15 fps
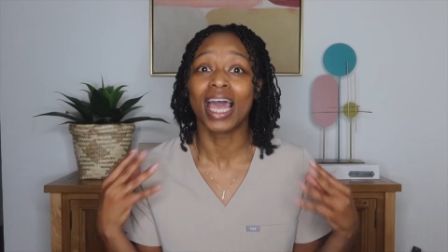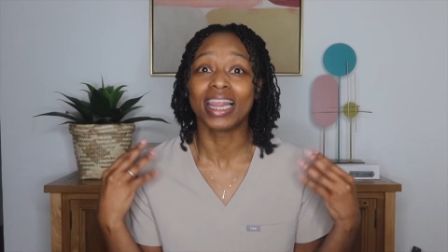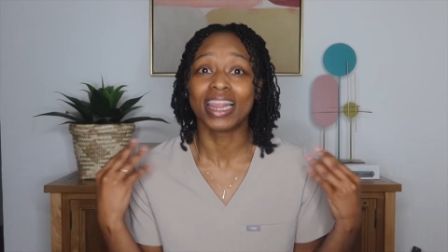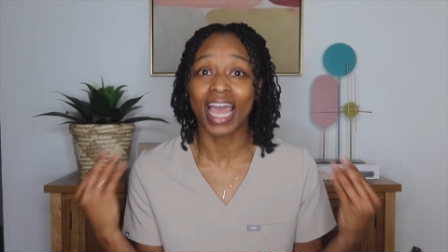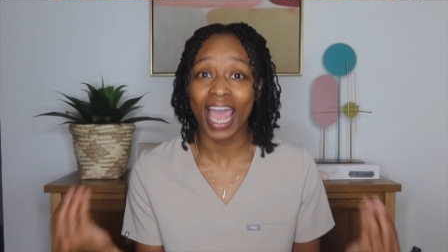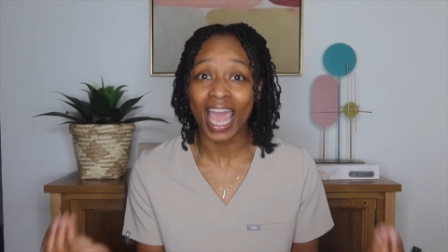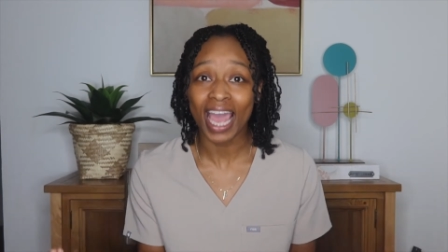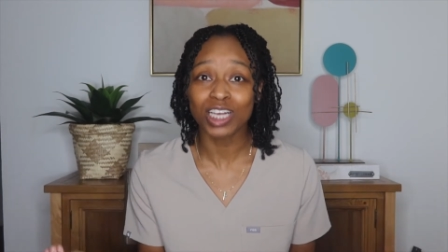
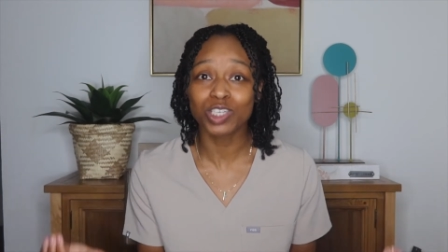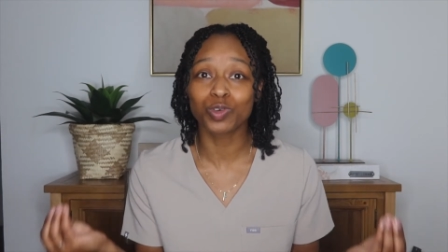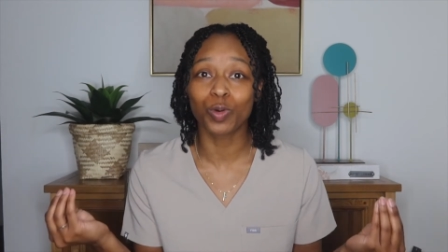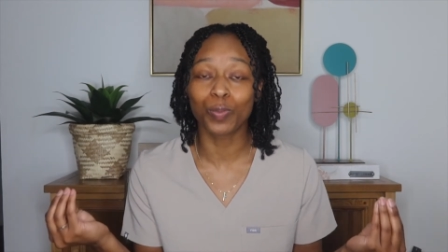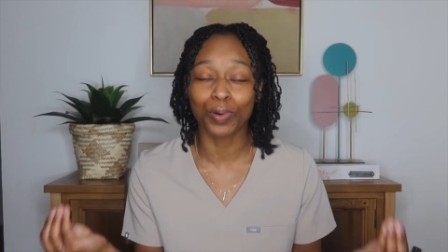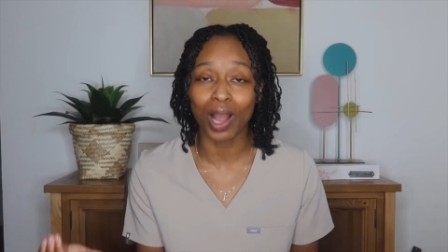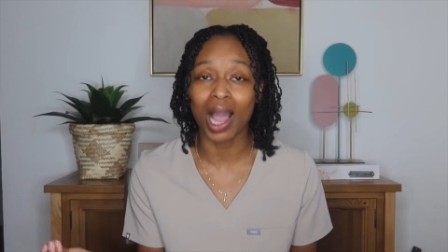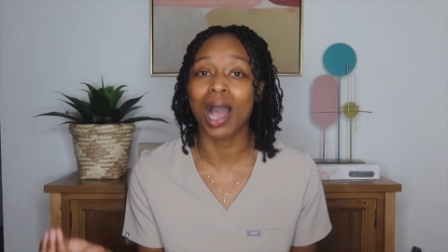The
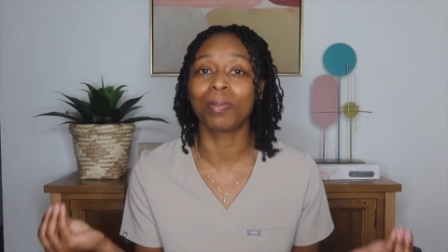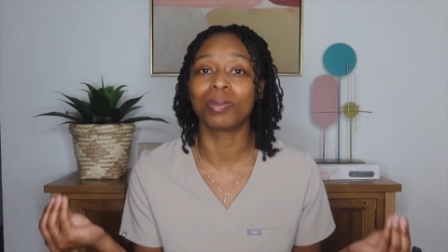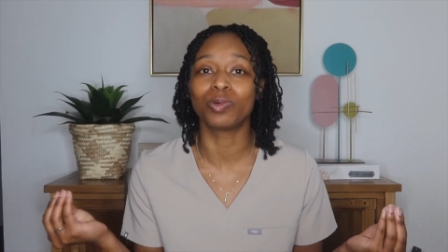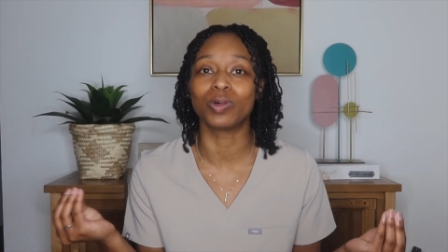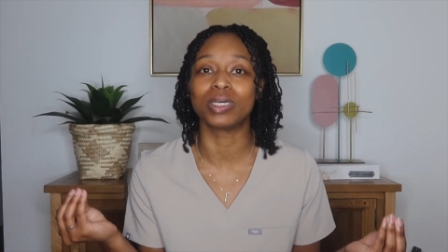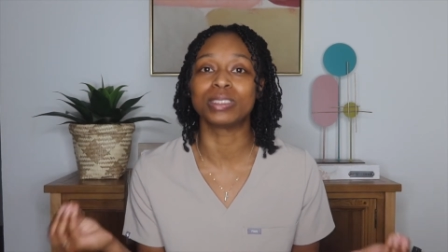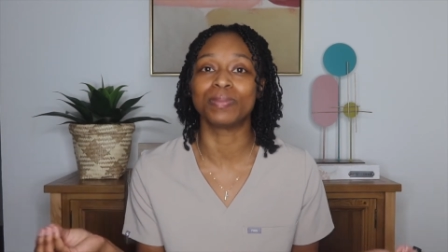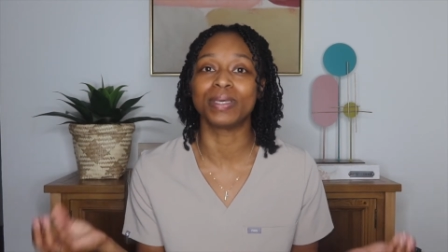actual problem
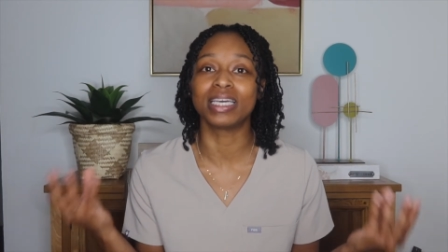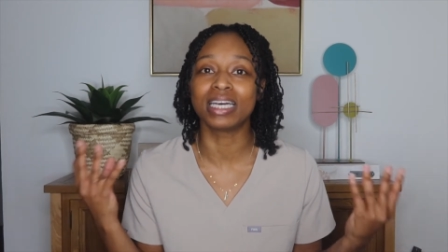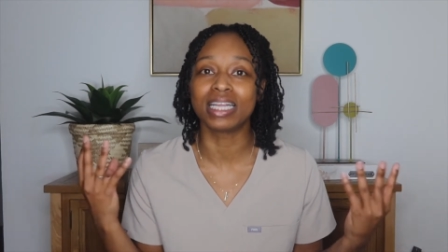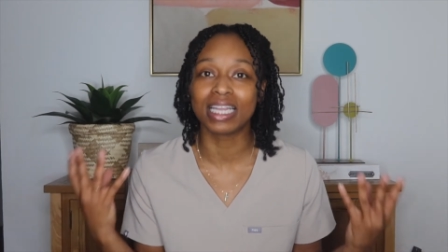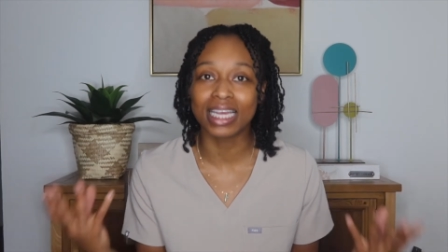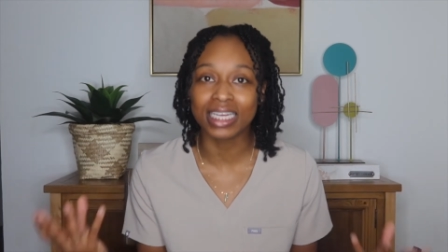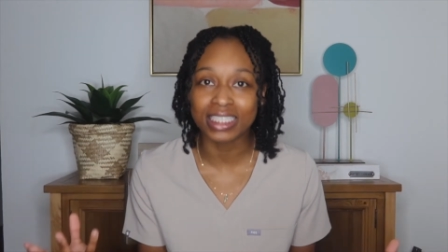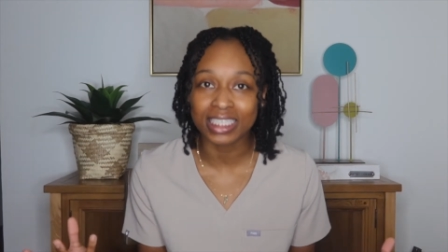was me
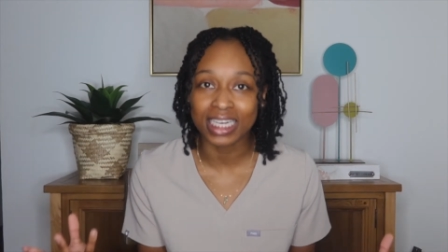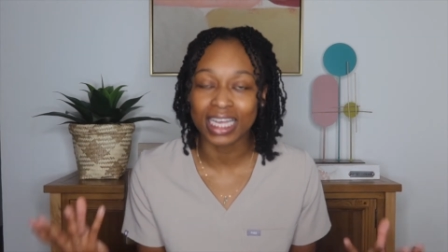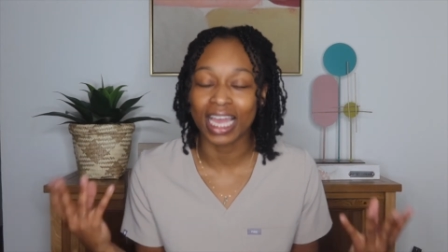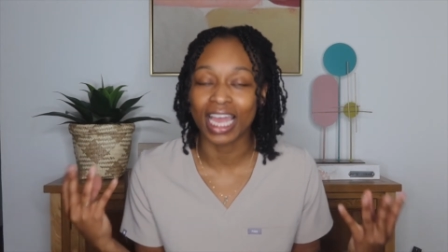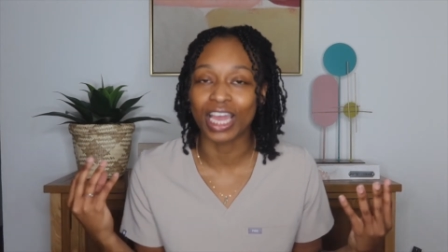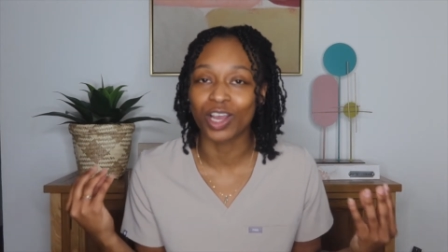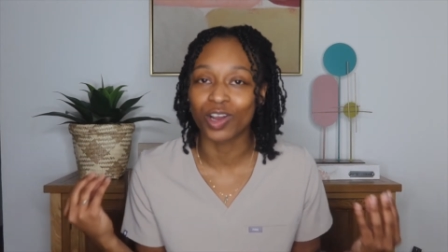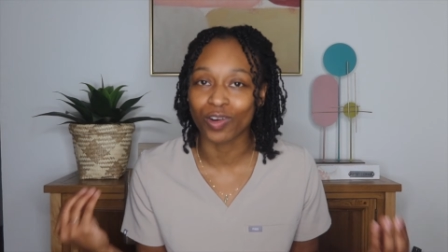clenching
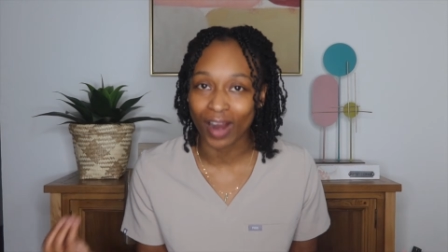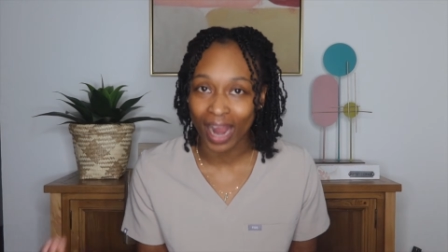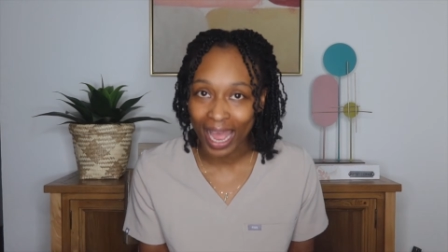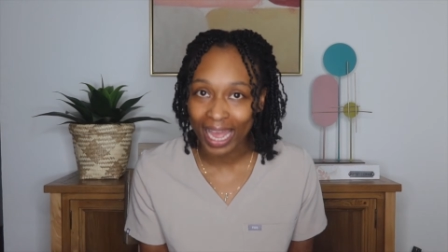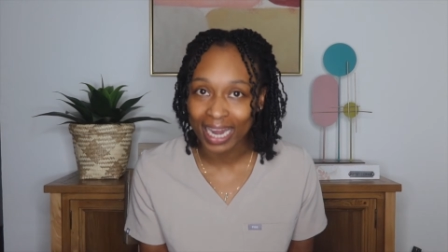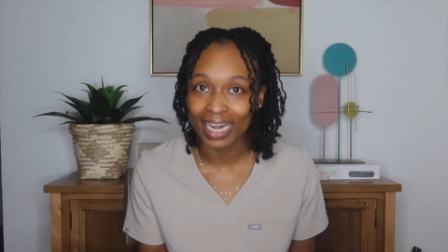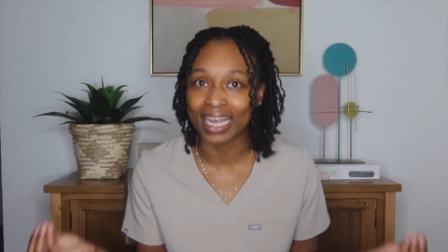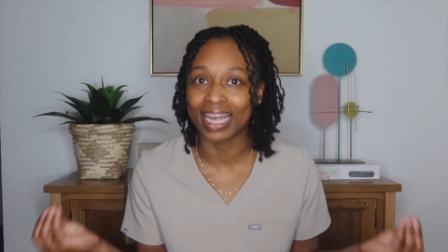and
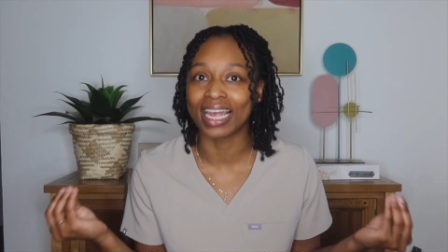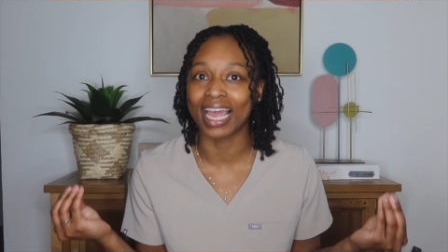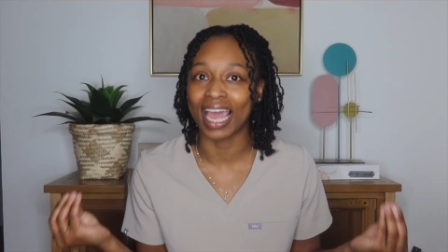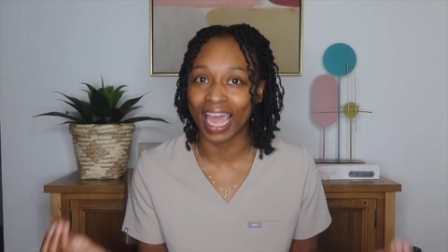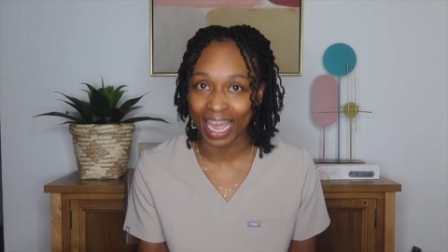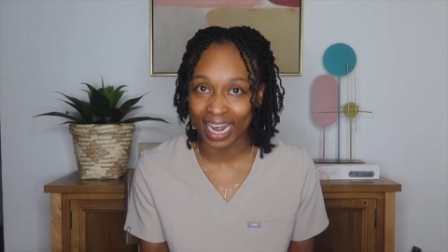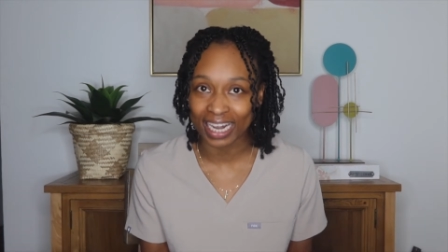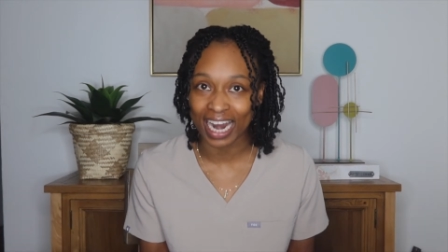grinding
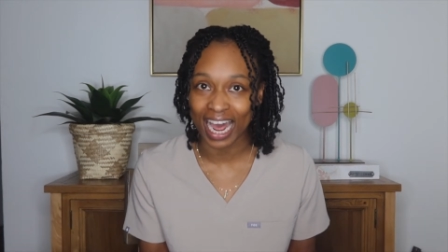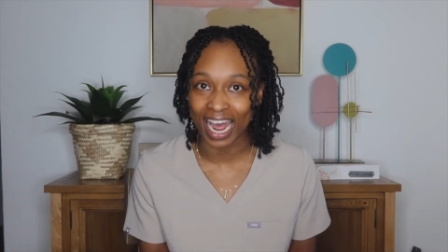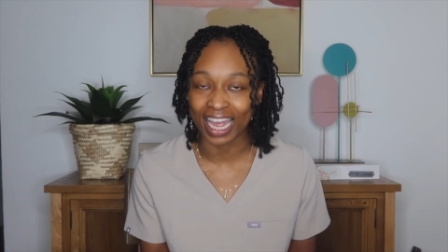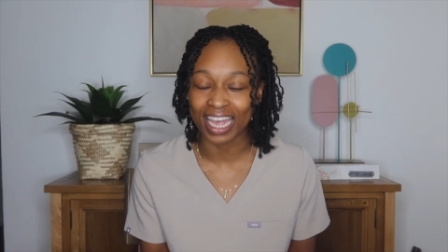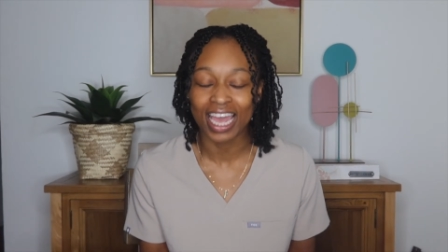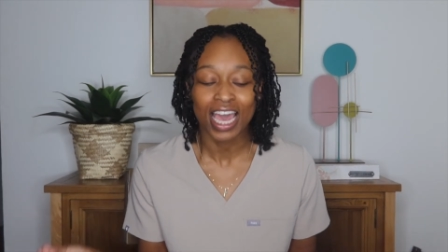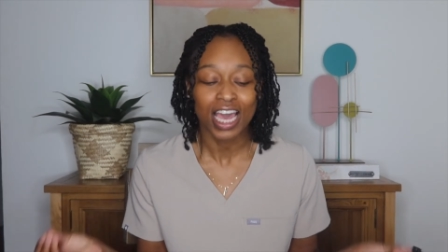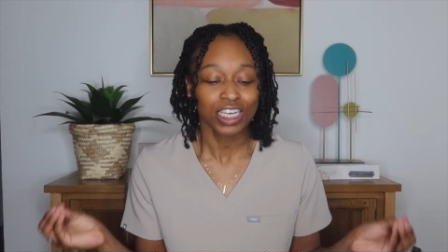at
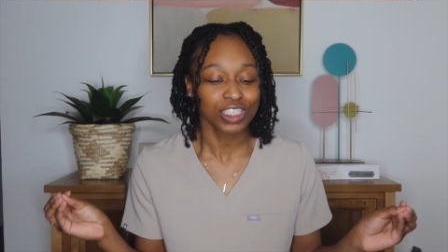night.